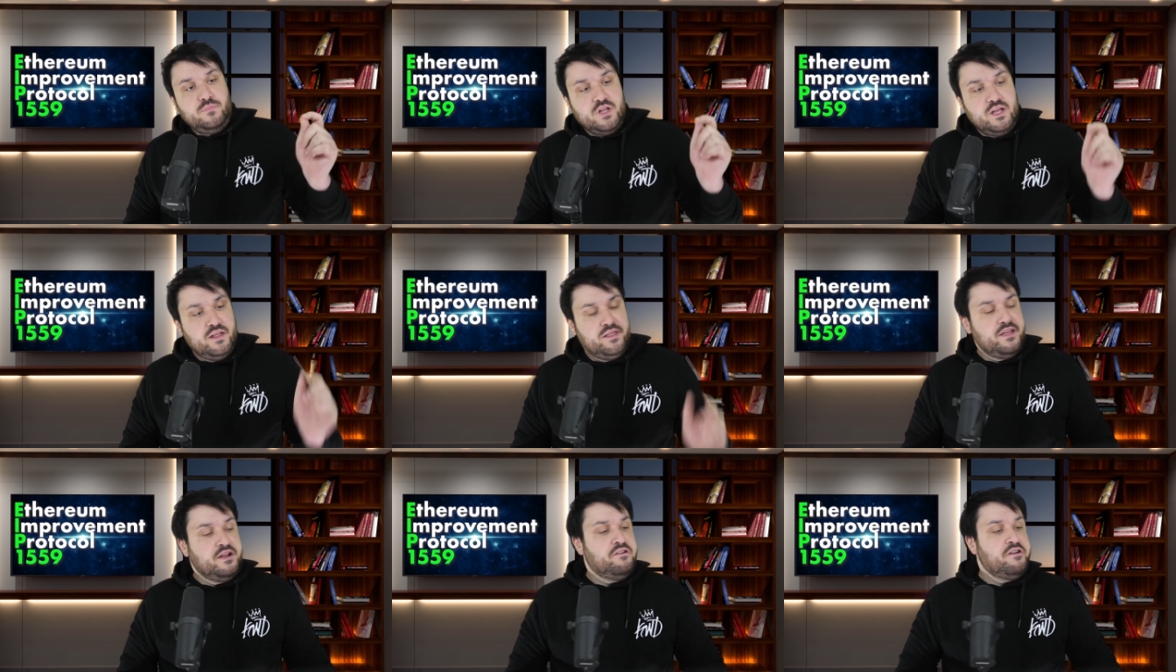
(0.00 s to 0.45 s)

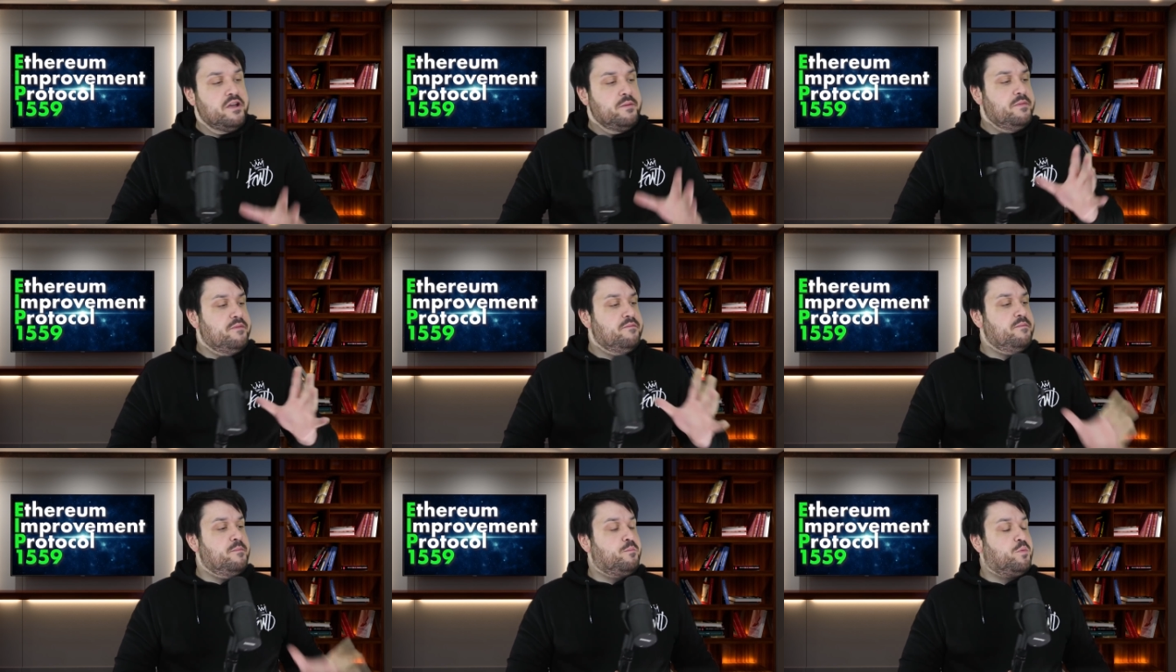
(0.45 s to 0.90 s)

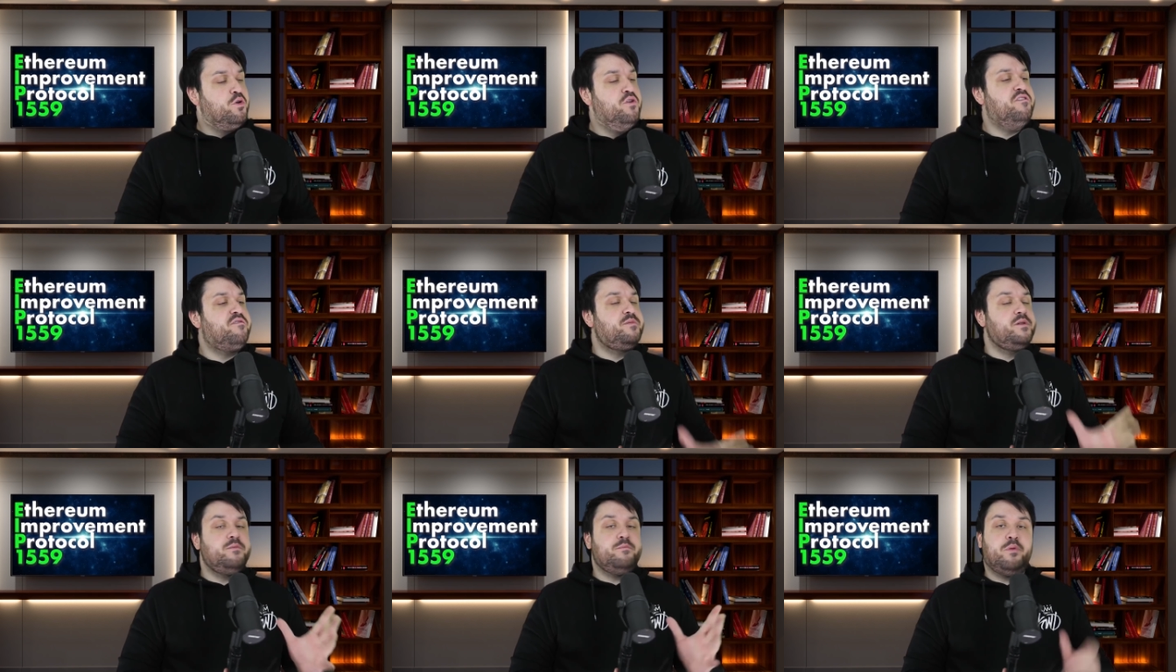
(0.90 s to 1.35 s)
Ethereum
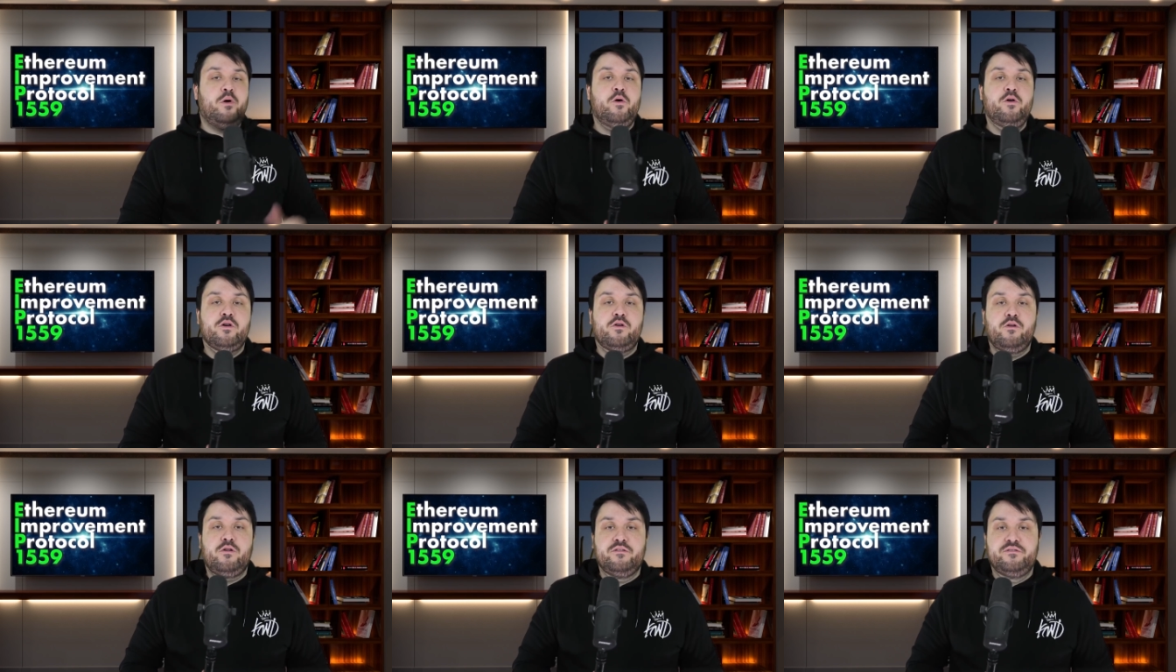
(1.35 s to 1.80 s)
Improvement
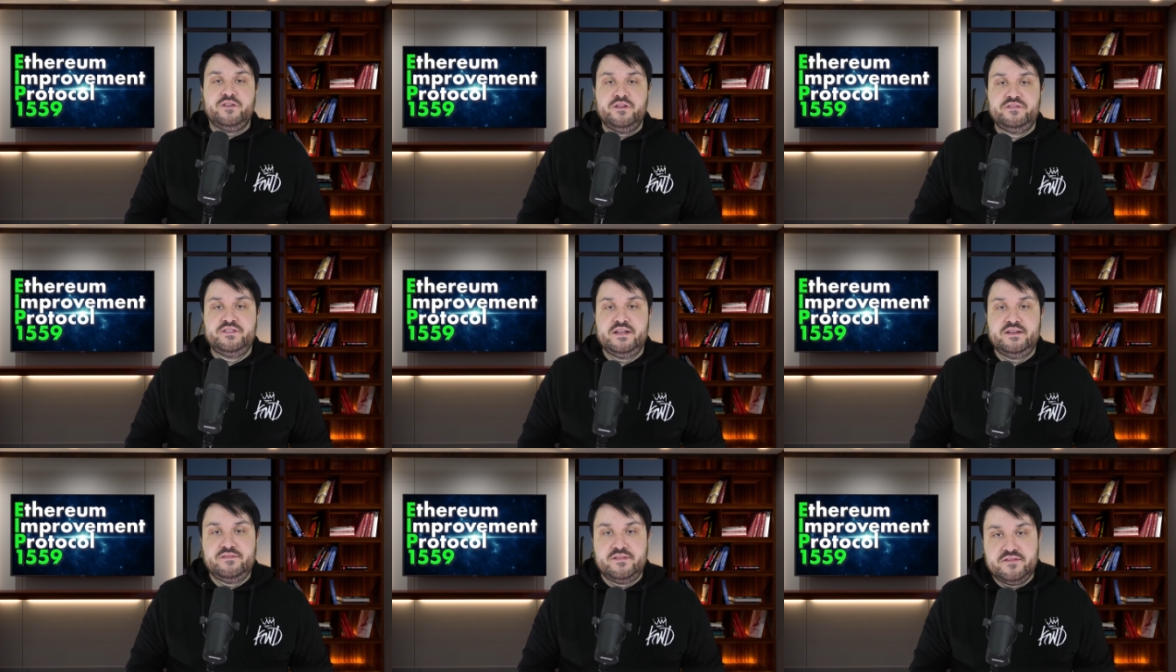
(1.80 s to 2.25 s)
Protocol
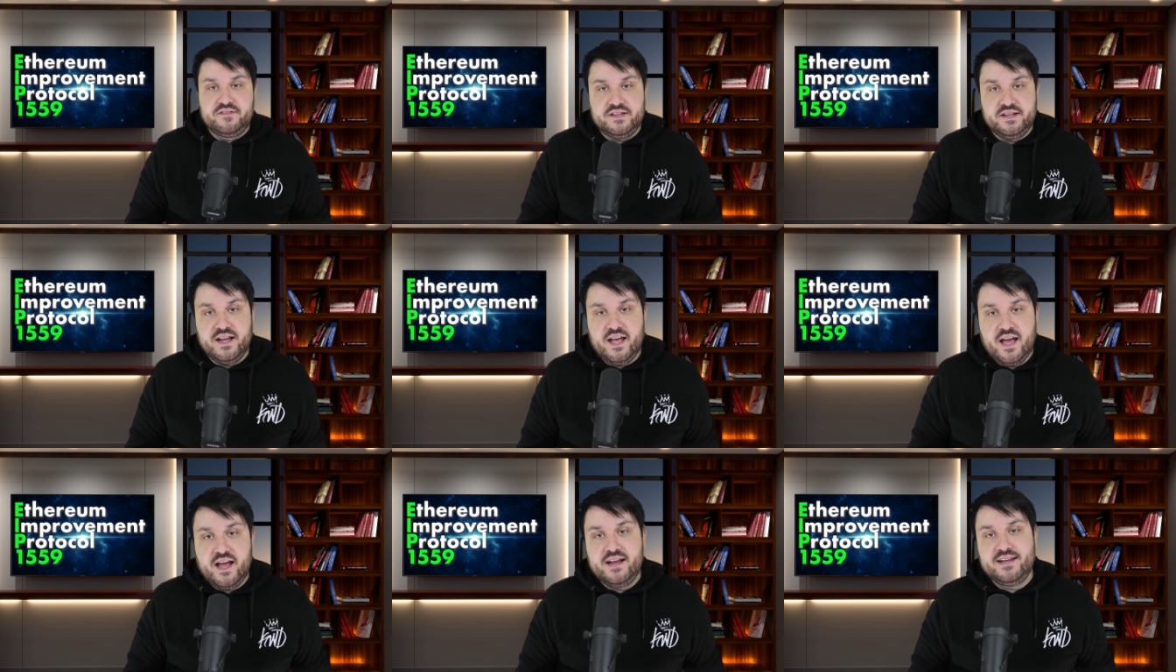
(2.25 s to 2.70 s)

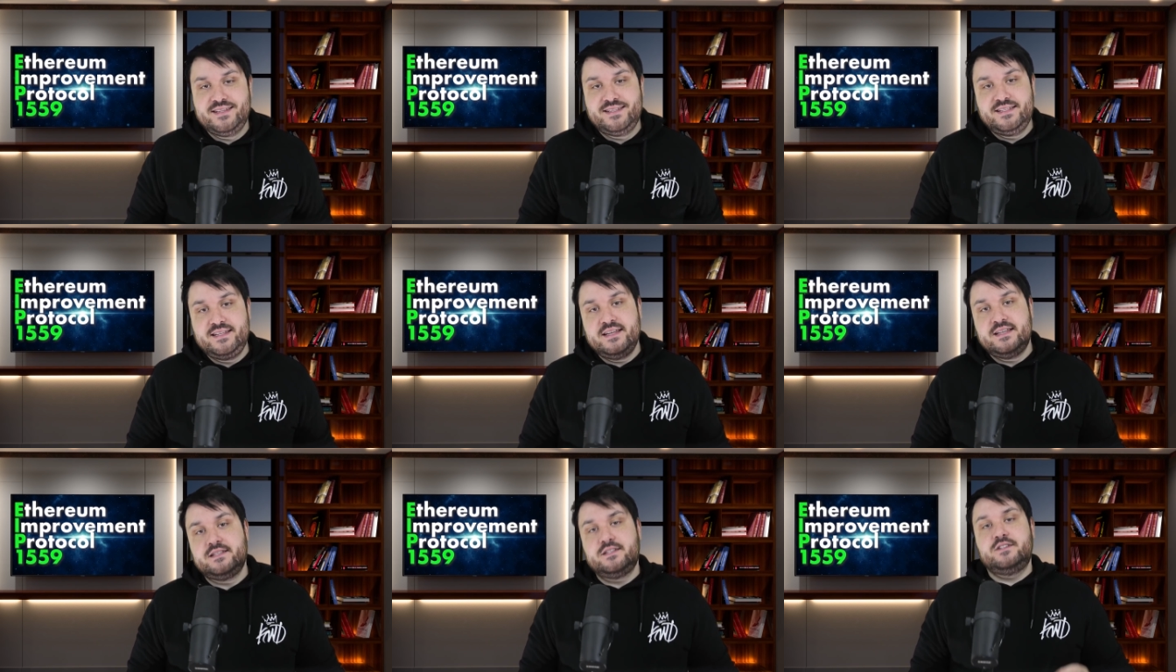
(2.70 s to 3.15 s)
1559
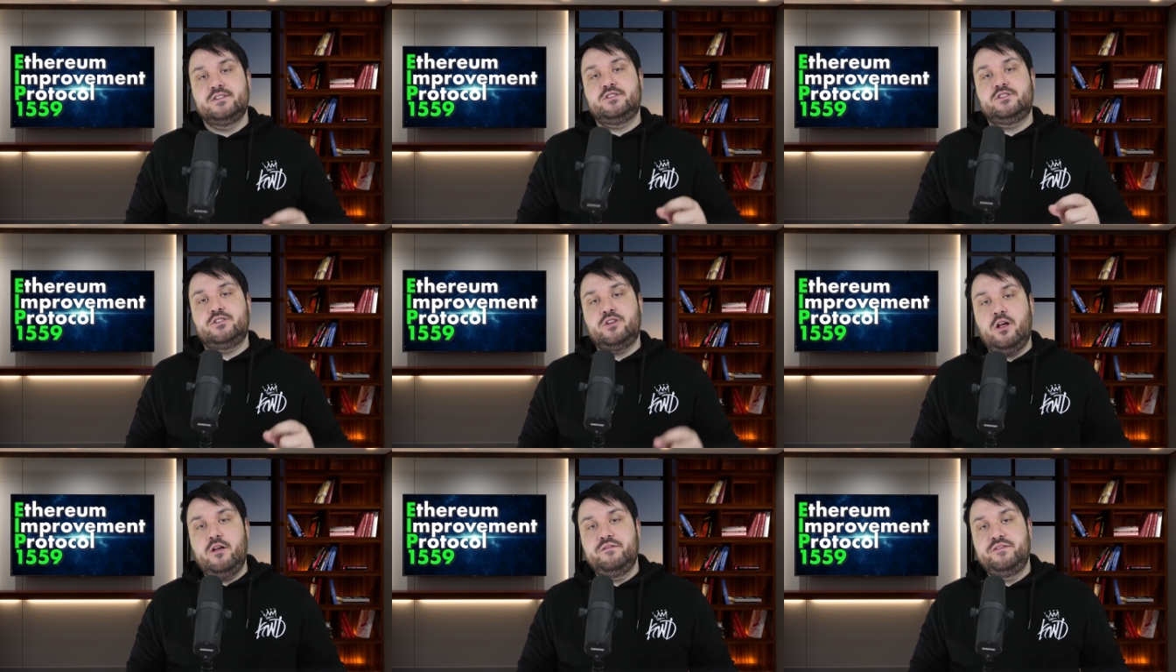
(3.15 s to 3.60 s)
seeks to
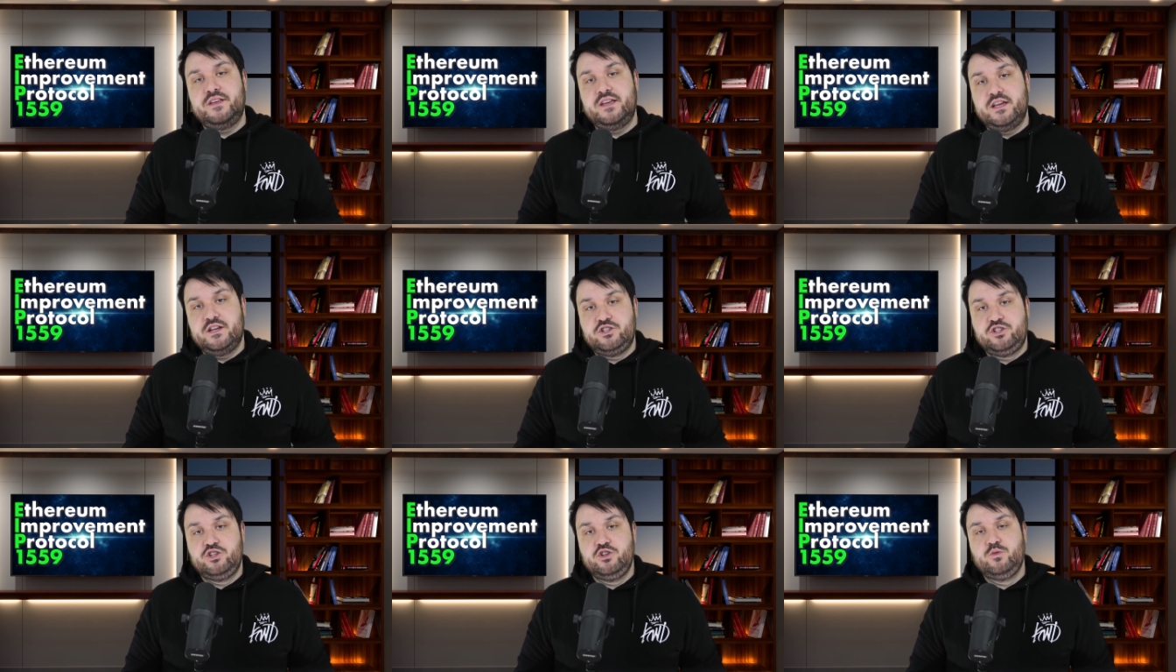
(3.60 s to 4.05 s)
solve
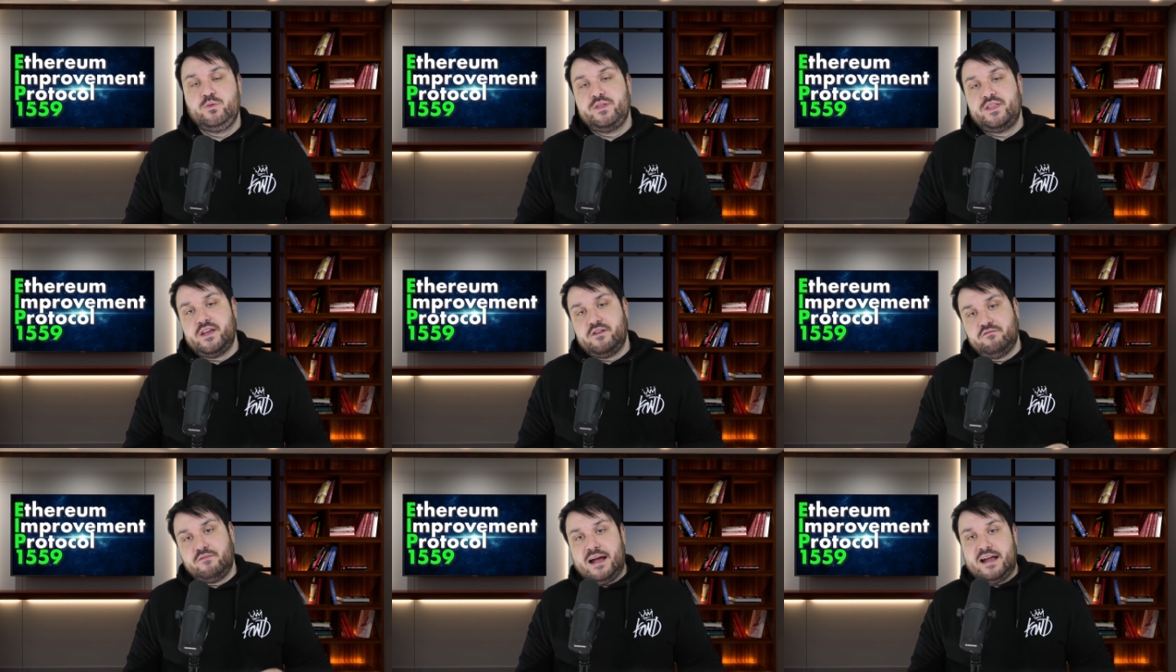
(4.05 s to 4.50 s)
the issue with
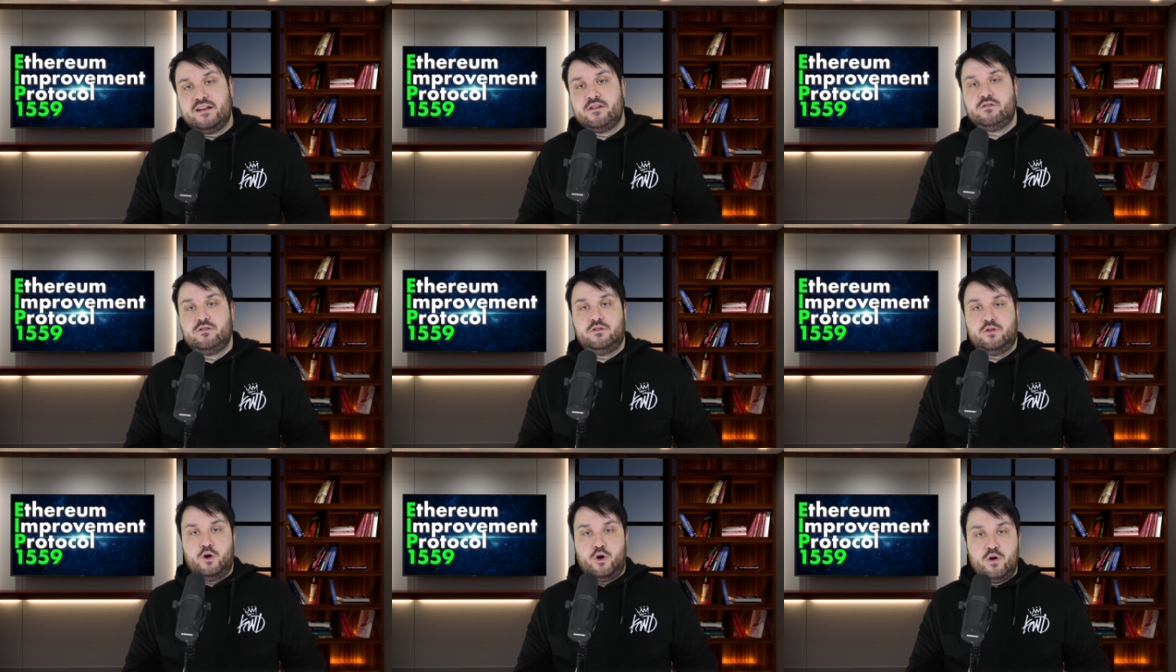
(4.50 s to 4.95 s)
a radical